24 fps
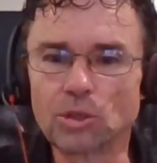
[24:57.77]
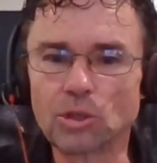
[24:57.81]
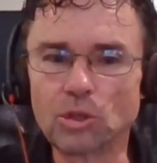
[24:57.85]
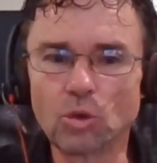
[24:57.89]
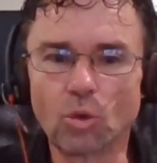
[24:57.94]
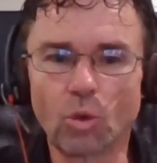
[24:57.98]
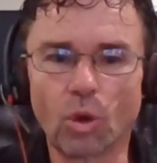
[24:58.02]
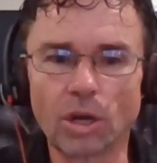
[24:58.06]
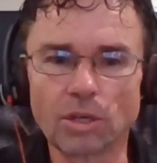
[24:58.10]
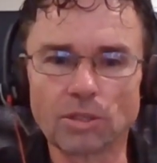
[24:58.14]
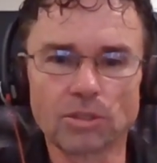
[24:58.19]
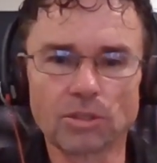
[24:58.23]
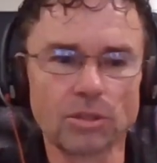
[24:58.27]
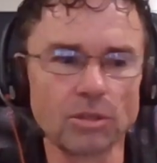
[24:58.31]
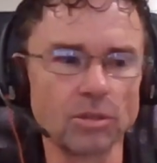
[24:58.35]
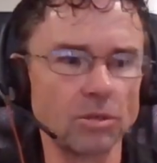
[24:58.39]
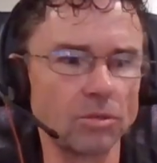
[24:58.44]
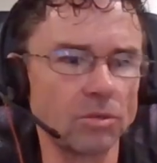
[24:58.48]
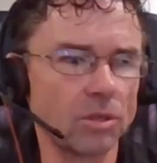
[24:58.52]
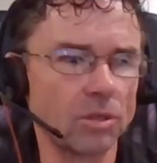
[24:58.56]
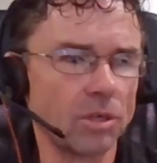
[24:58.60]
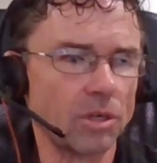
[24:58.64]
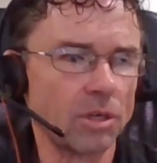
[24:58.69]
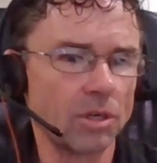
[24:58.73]
Do you want
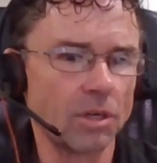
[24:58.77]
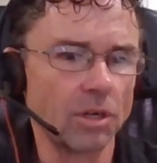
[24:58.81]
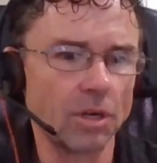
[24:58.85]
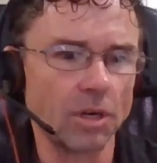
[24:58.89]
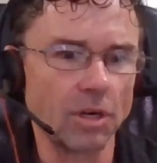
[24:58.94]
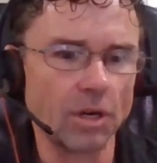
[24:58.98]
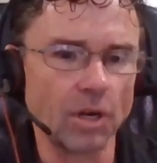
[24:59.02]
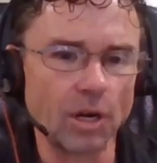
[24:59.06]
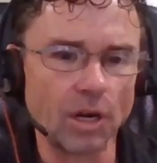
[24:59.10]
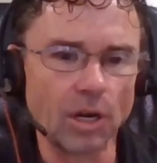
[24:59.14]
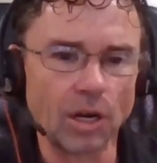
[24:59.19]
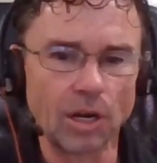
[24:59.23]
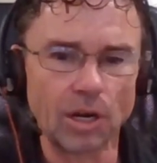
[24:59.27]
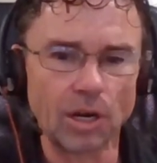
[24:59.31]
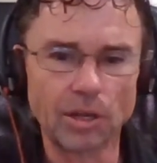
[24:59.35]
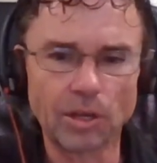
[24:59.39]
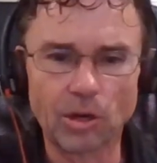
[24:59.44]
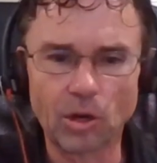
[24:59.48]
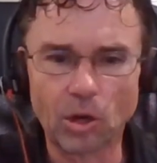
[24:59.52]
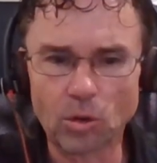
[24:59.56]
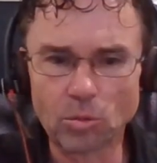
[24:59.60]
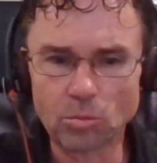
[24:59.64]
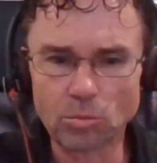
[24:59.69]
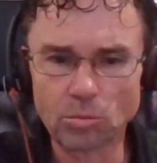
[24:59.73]
to, uh,
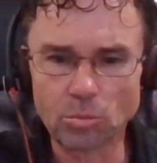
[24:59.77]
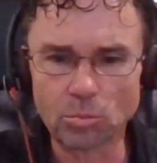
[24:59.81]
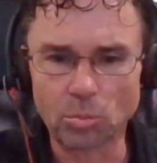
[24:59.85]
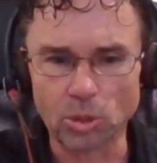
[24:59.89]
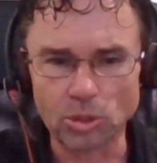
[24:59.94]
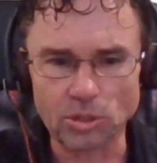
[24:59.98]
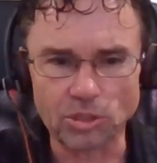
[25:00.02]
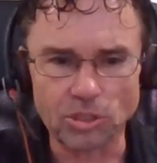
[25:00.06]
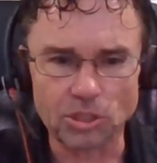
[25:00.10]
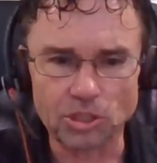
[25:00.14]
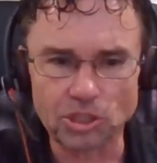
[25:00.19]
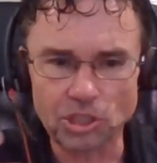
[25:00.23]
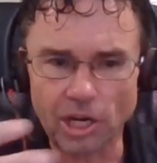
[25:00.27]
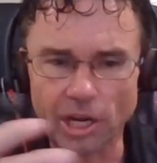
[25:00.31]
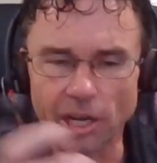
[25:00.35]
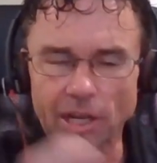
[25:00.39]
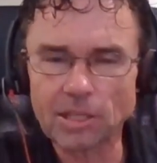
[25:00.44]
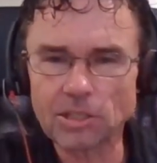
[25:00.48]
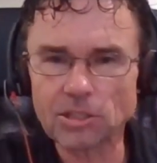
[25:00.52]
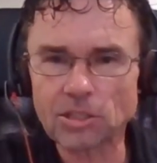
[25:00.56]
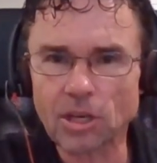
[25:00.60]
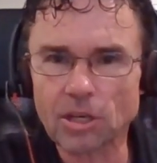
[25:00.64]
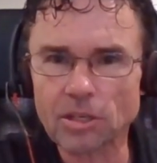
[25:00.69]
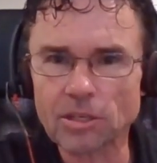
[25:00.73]
you know, put the
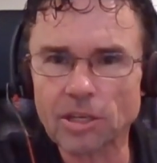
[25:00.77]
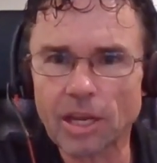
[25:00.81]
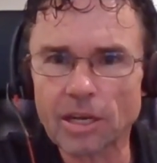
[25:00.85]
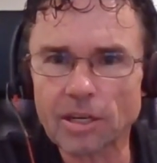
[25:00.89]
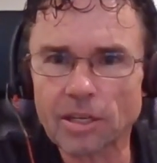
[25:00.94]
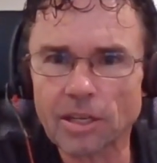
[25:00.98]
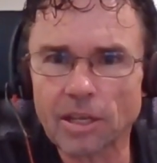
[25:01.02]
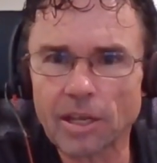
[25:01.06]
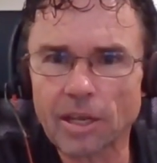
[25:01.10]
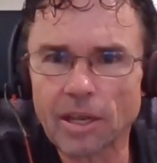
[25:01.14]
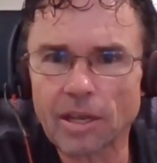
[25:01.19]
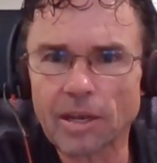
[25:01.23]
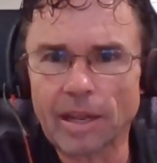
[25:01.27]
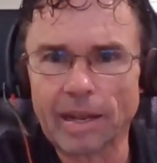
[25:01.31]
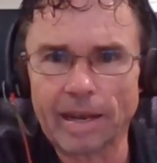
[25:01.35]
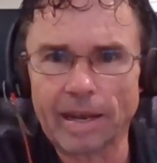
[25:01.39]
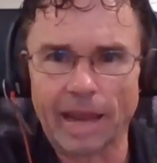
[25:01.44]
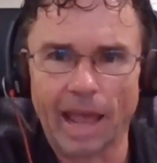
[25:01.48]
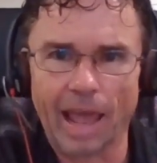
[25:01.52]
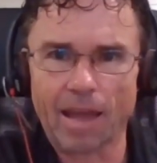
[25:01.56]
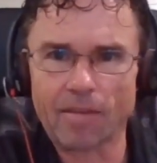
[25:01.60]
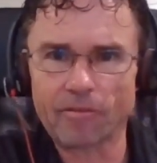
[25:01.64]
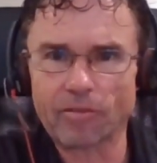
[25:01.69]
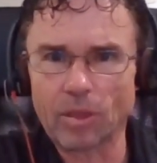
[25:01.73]
chains on that kid
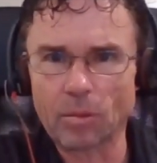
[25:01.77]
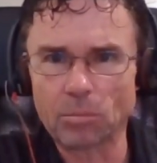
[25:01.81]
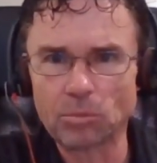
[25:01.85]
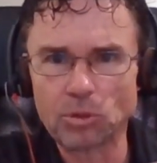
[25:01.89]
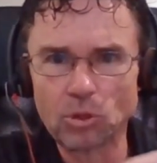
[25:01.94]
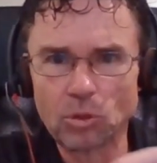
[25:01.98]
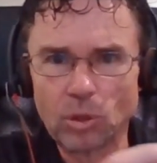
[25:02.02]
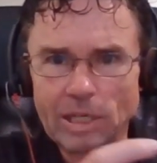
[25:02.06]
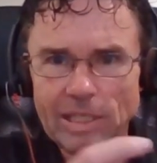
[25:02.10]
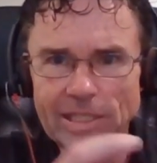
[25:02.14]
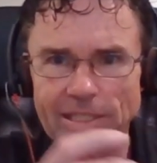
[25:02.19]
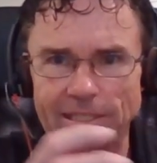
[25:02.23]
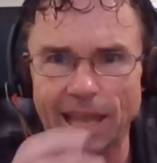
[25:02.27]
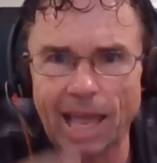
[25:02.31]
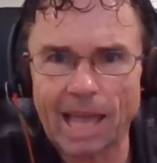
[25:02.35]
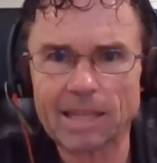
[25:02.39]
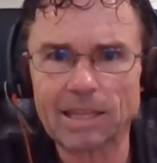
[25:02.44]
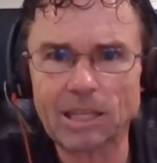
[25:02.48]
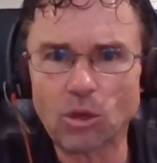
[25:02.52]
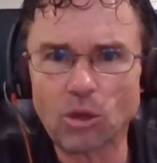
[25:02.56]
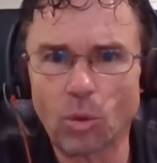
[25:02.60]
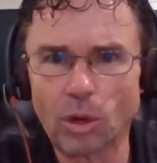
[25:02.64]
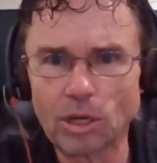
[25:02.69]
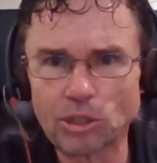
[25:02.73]
and have them do
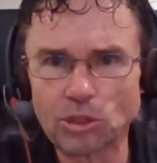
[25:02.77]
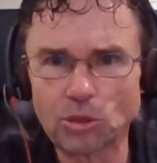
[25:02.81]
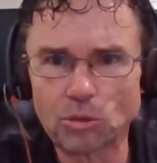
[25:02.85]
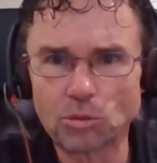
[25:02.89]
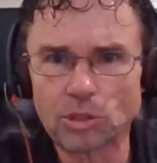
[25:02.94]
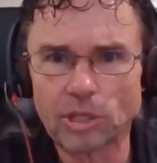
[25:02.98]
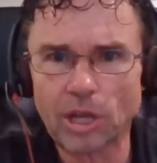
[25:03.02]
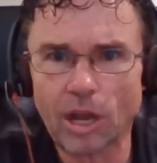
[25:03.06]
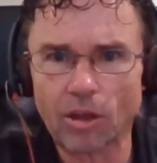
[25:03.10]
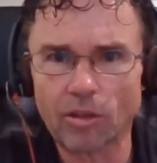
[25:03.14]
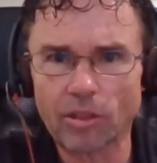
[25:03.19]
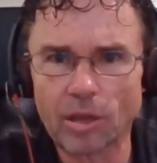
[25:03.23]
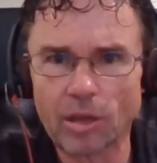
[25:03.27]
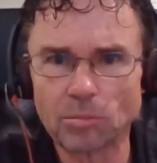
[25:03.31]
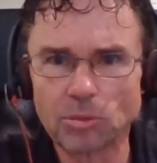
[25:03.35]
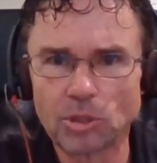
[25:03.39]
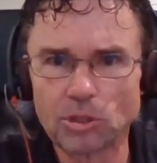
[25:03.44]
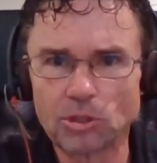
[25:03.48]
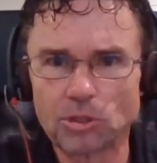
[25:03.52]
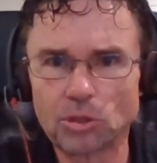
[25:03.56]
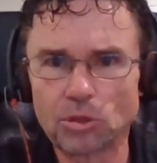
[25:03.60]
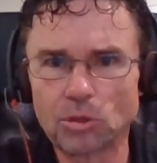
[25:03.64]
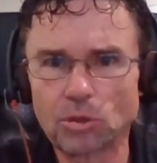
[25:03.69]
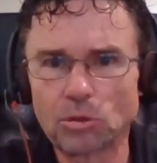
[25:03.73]
exactly what you tell them
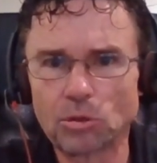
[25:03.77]
to